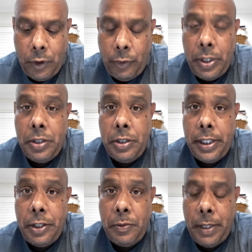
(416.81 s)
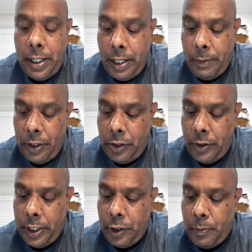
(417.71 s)
risk assessment
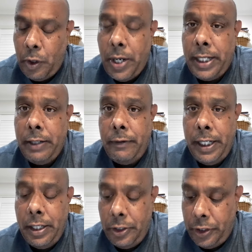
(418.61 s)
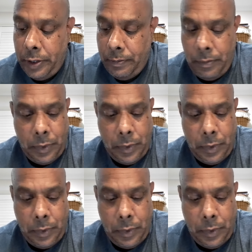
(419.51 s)
demonstrates proactive leadership,